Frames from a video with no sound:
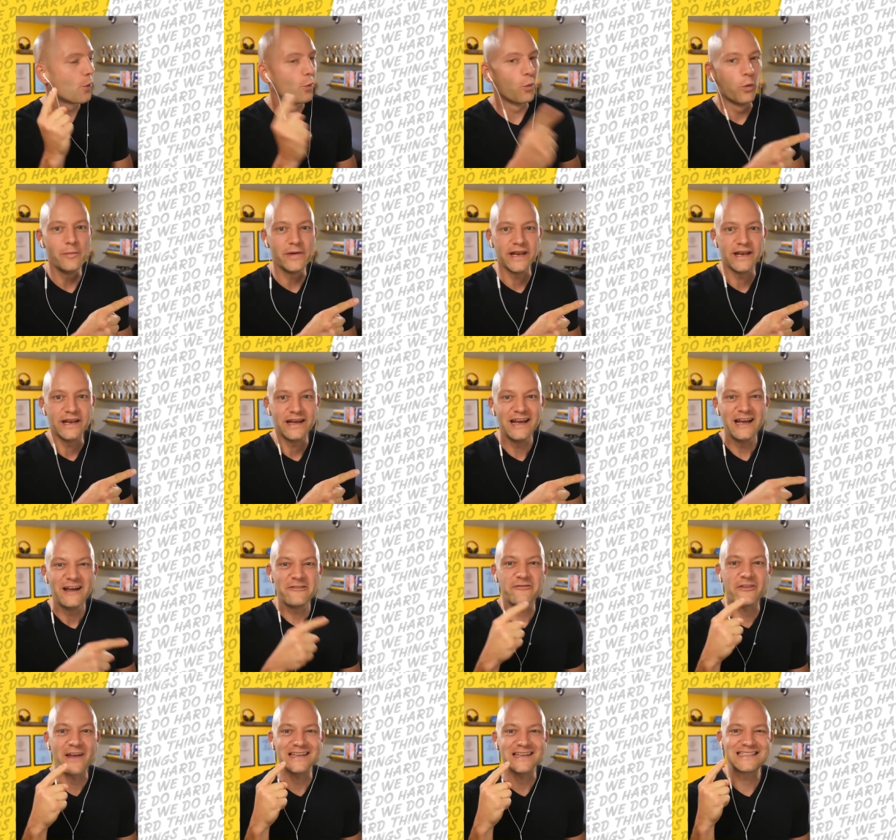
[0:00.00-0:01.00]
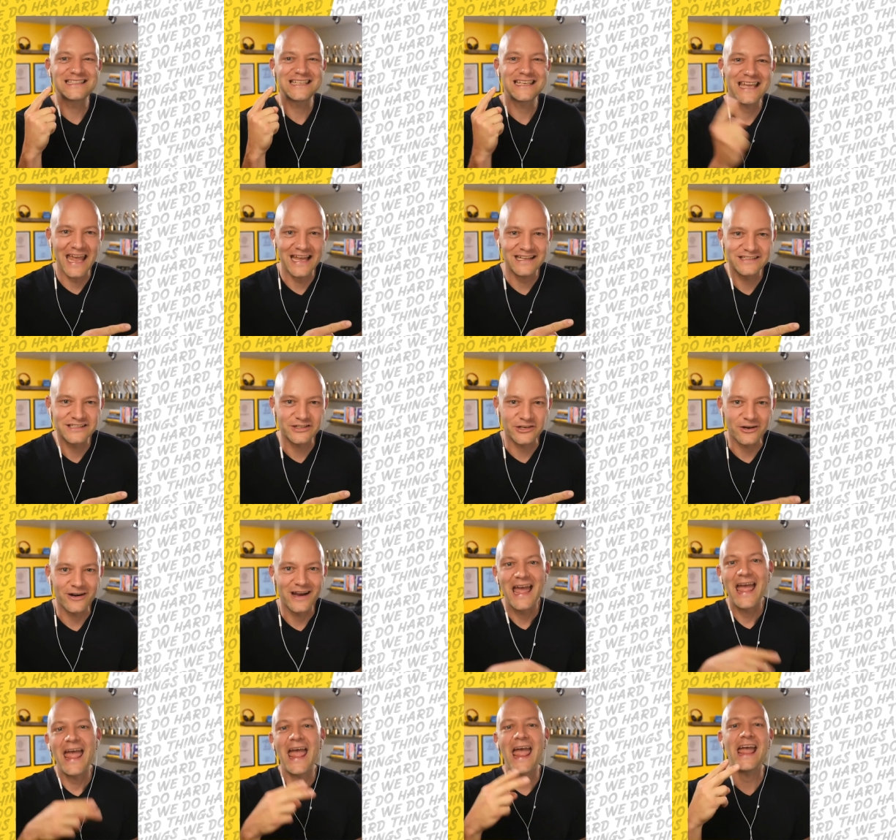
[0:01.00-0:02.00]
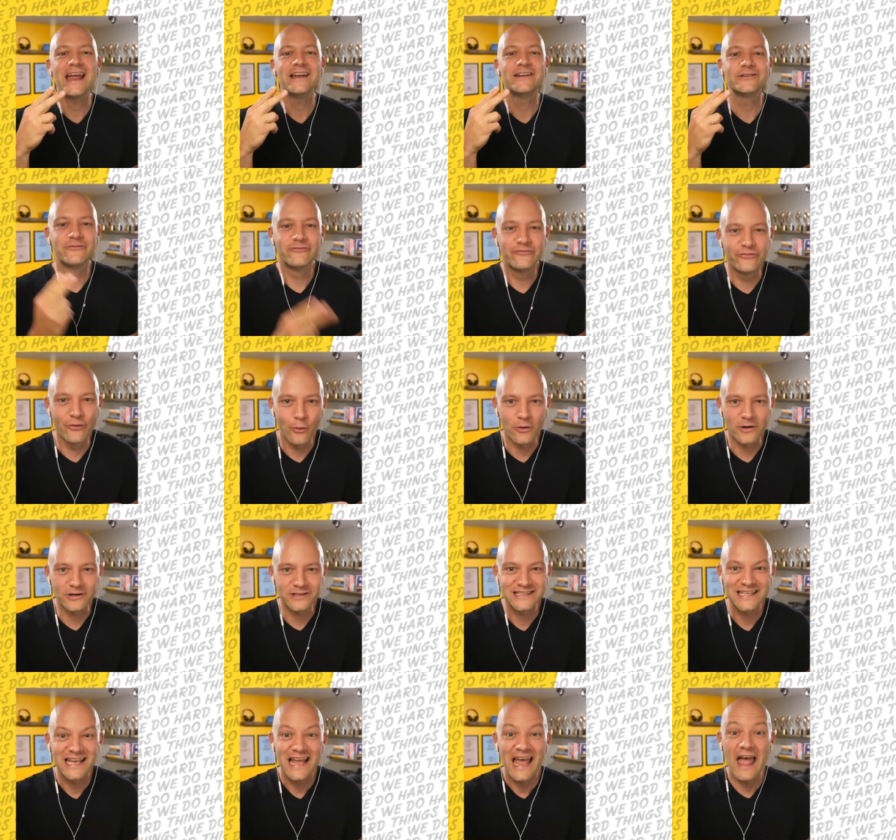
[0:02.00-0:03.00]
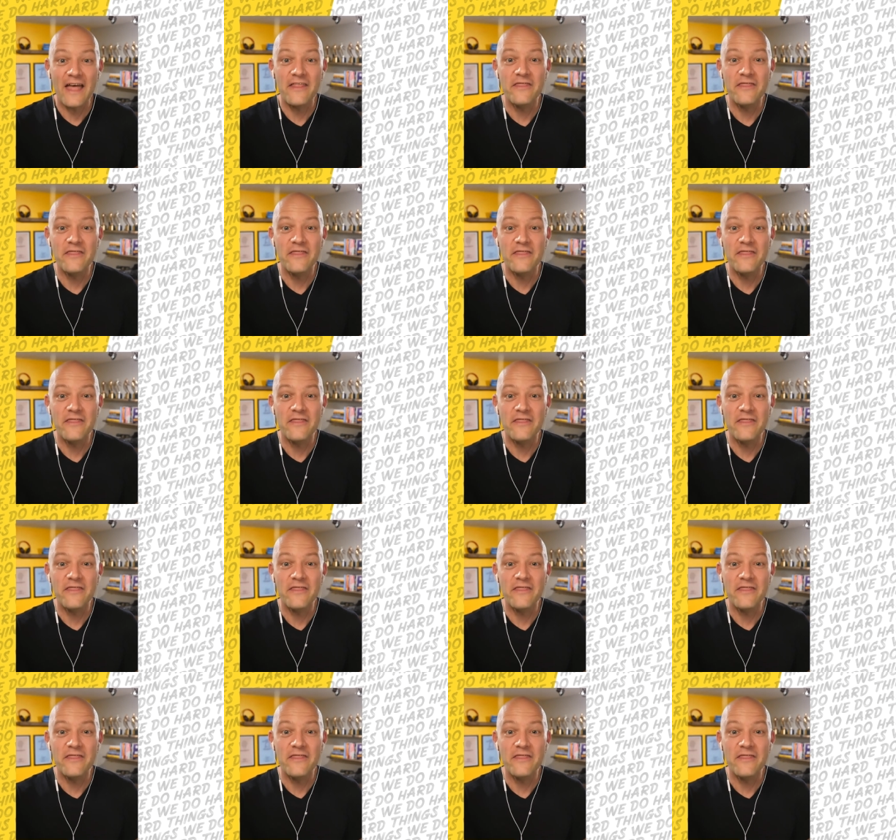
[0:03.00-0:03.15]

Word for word: woman faced cancer and a divorce,